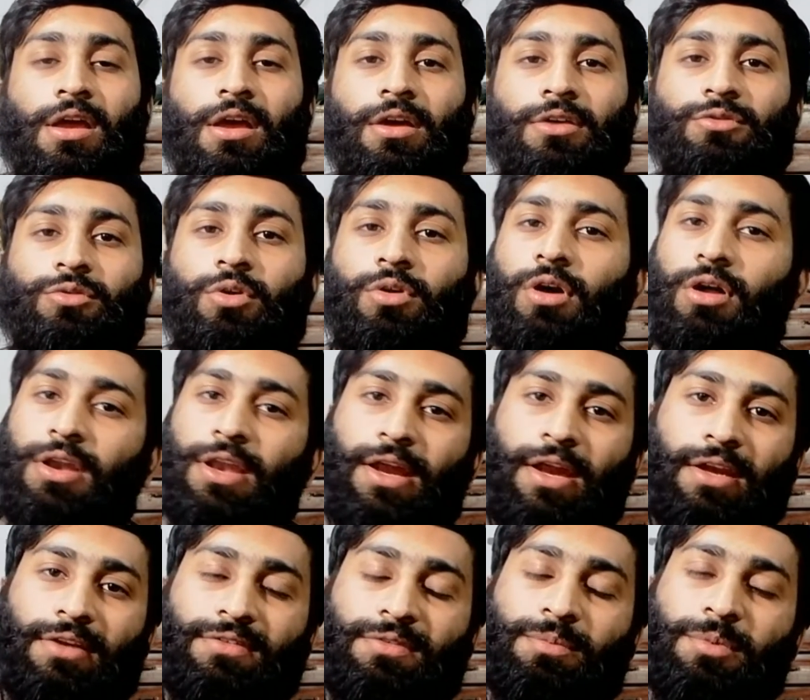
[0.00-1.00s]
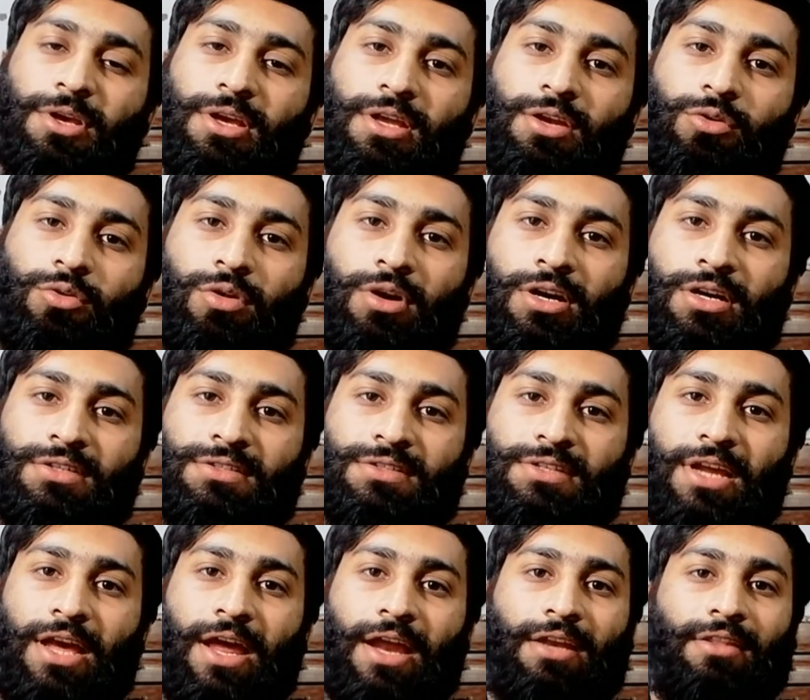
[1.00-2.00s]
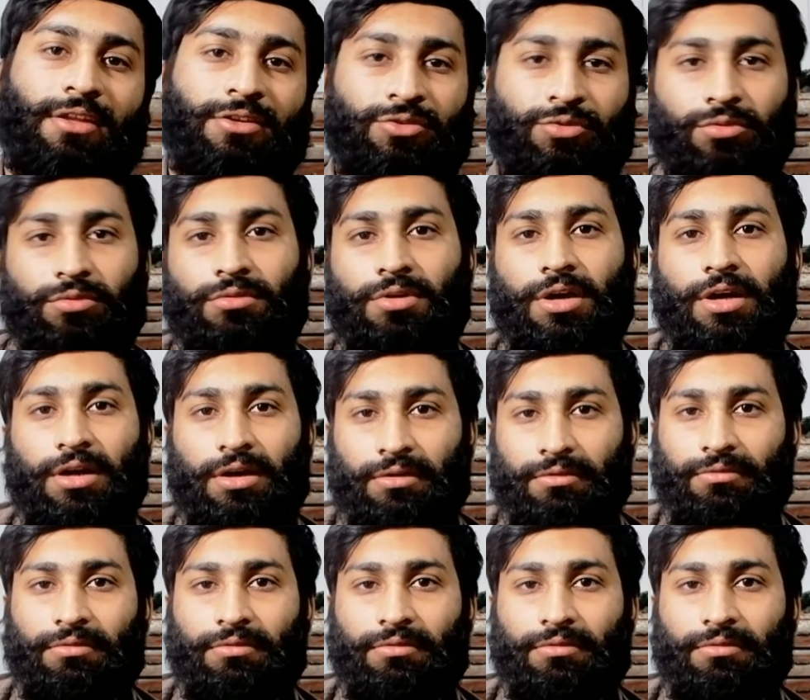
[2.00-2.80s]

So let's begin to understand the sugar,